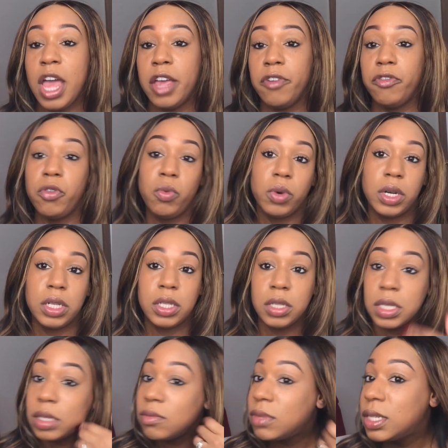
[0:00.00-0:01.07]
If you want to
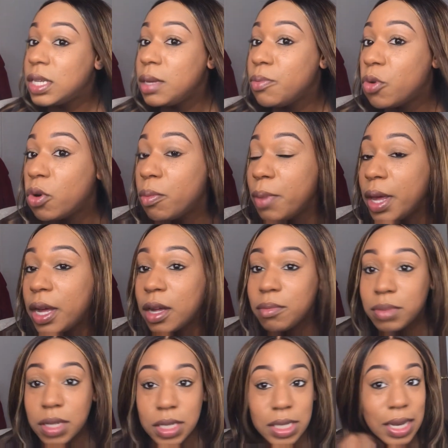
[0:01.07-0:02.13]
see more
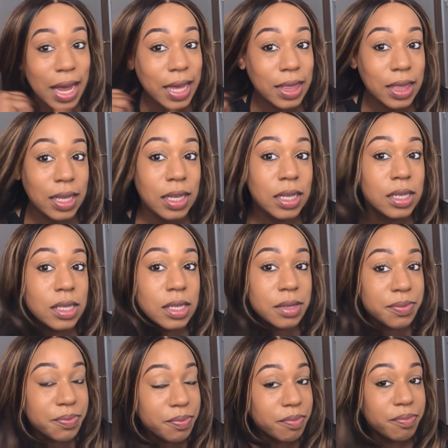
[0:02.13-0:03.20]
makeup looks like
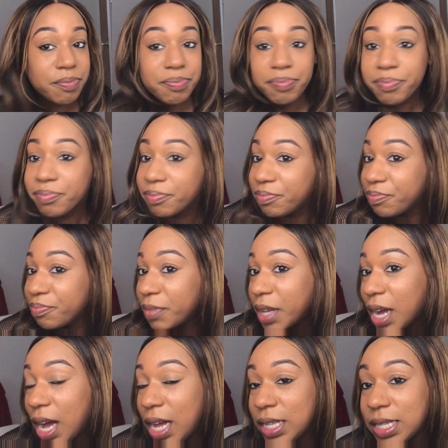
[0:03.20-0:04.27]
this,
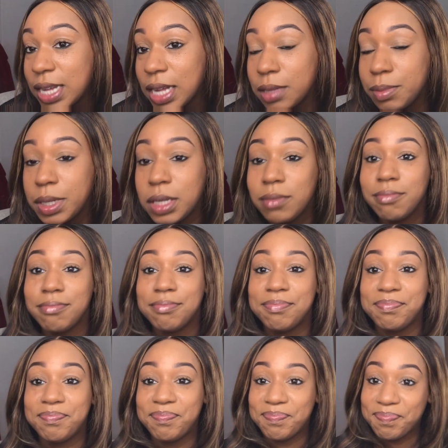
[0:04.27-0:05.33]
contact me,
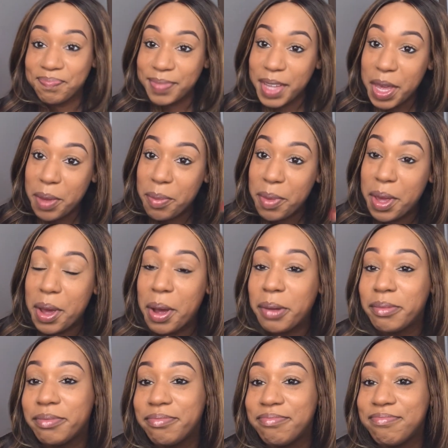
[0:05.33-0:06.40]
hit me
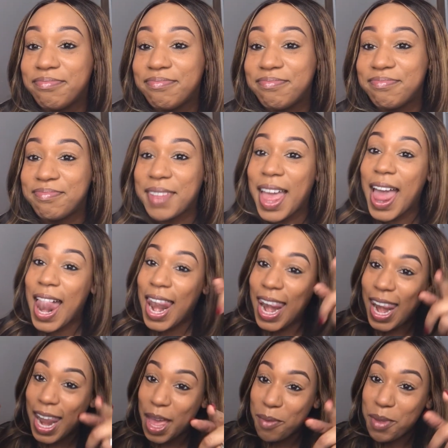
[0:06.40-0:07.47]
up,
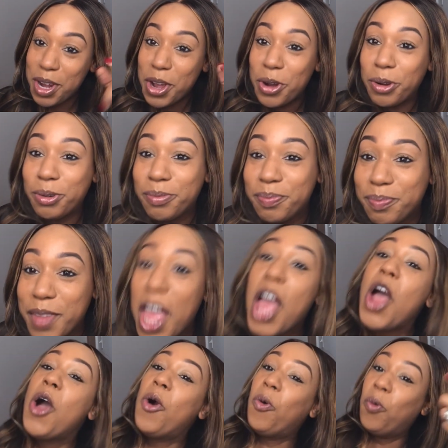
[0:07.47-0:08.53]
let me know
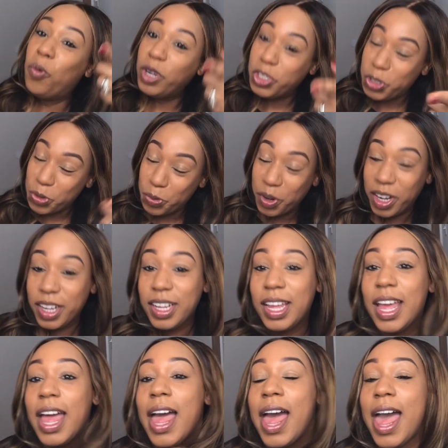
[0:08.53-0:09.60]
what you want,
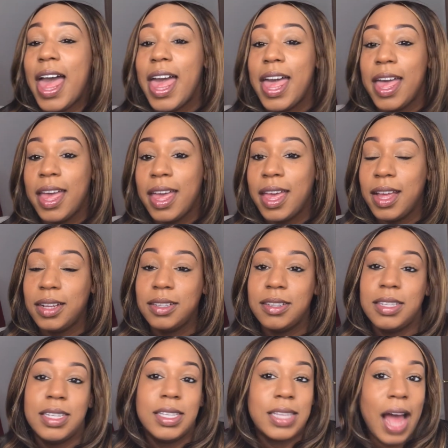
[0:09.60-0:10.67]

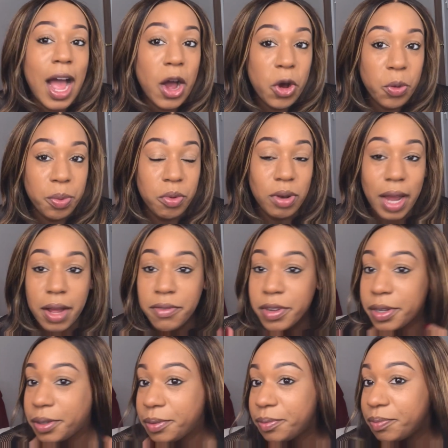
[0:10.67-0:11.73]
and just I hope you love
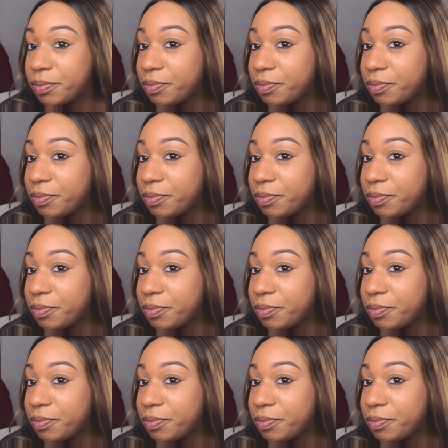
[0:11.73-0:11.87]
it.